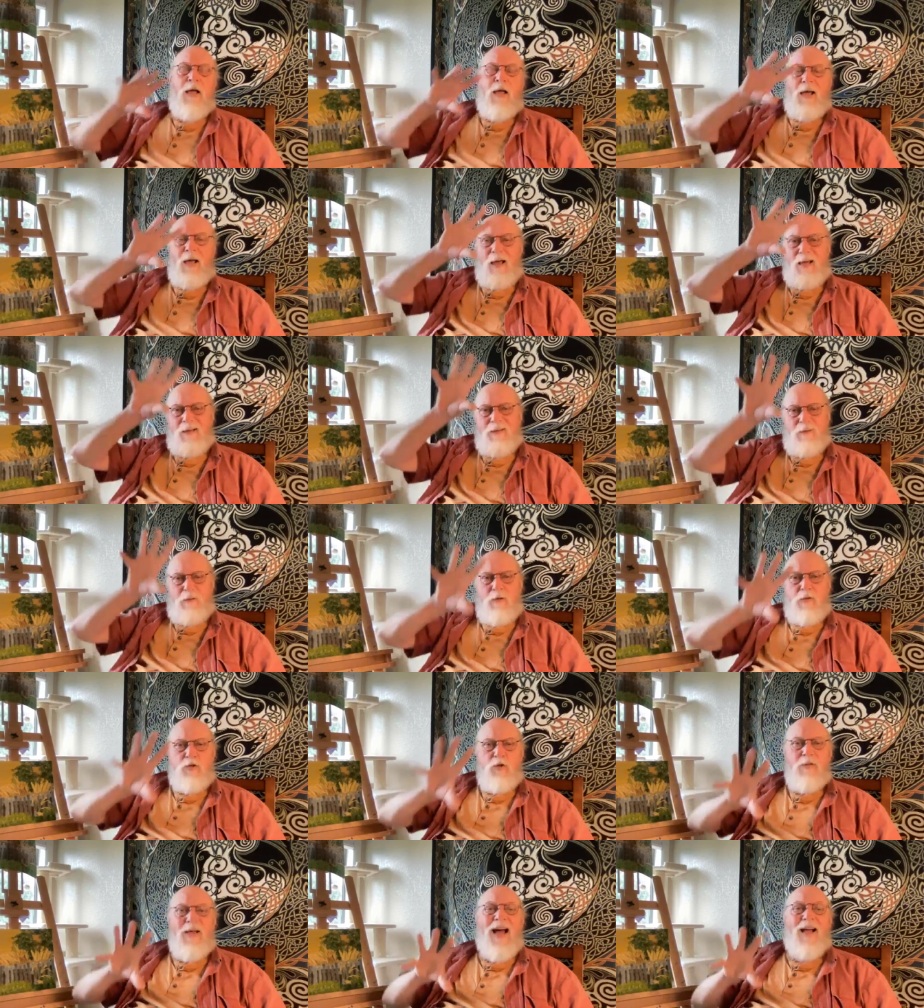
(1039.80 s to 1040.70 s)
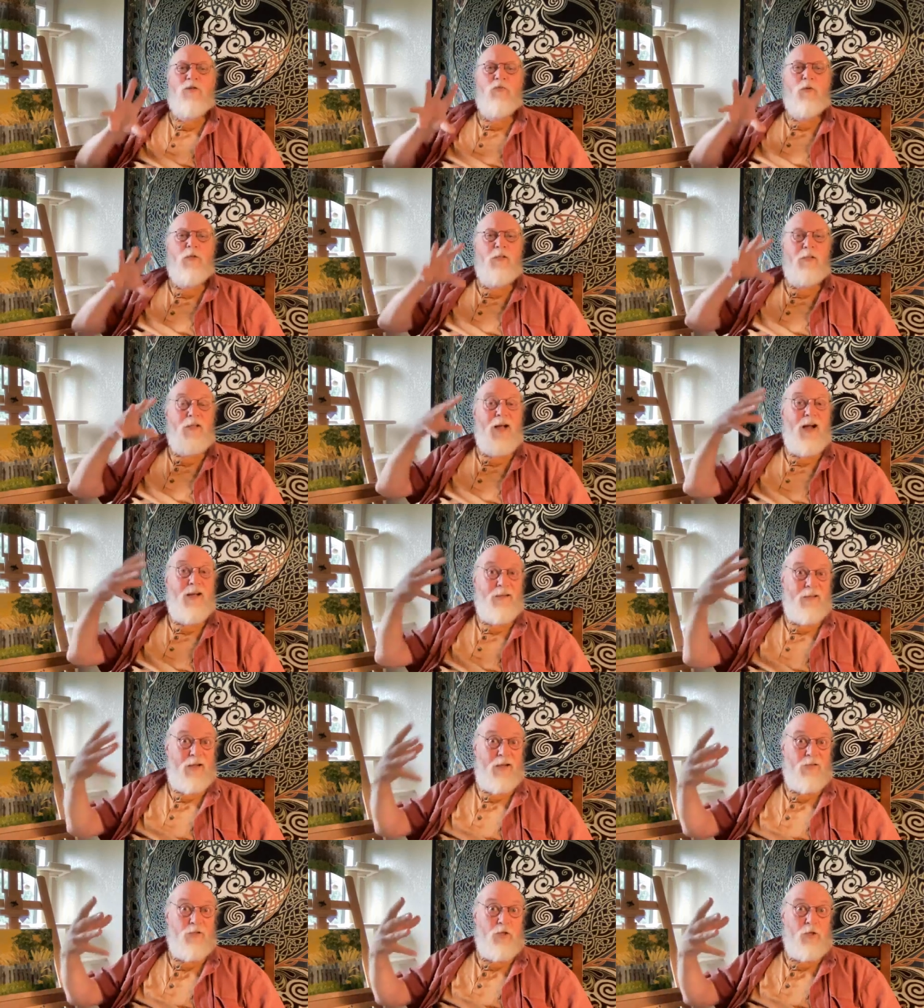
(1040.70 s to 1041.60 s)
And so that's what the
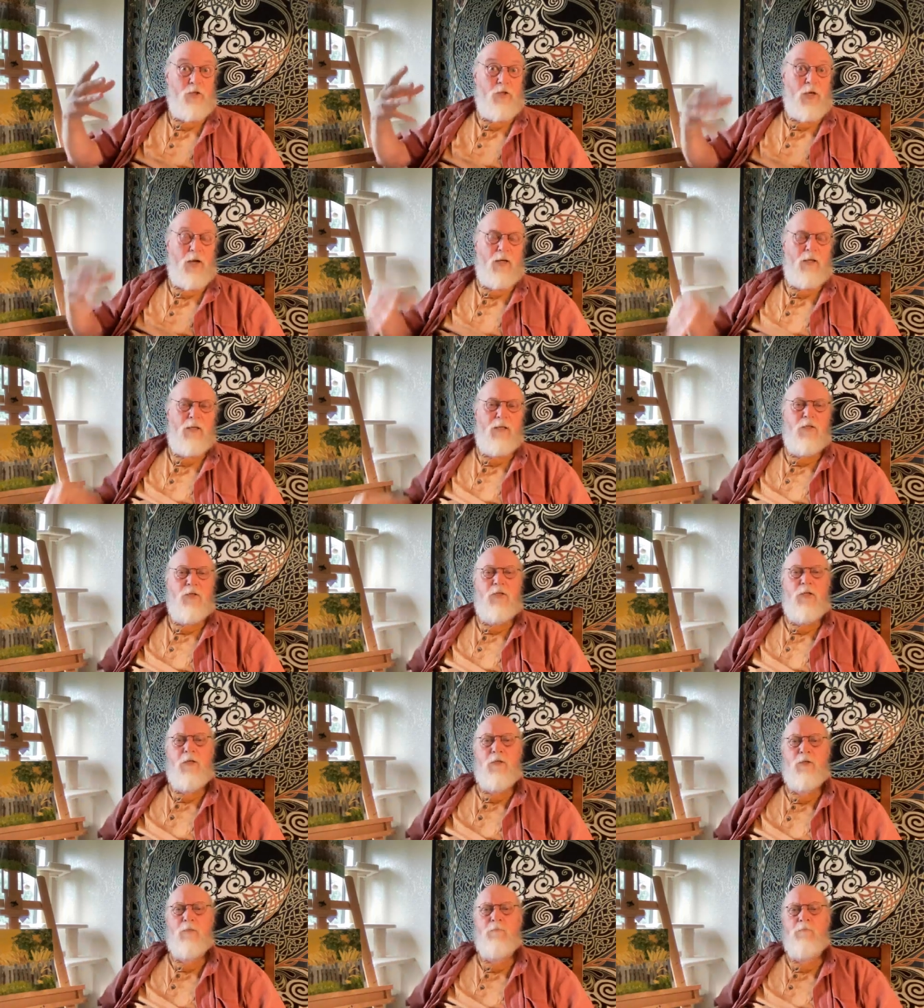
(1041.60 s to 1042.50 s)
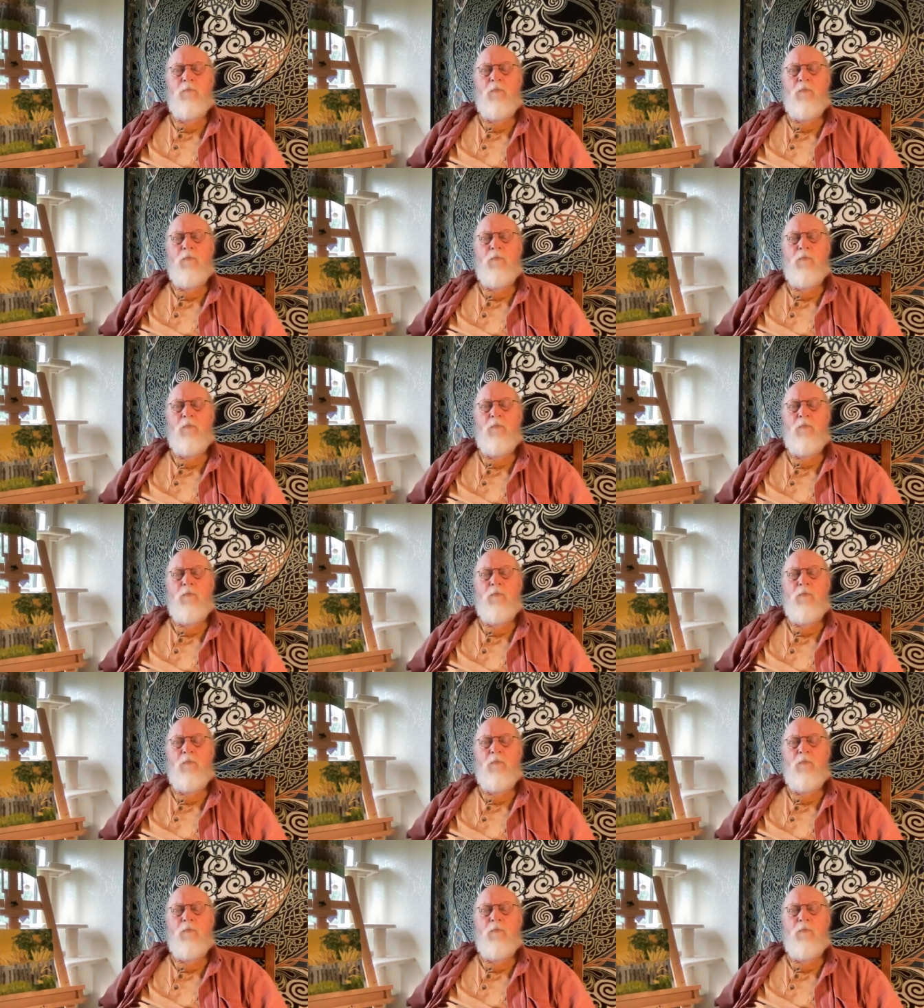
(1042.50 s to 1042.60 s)
diagnostic checklist is.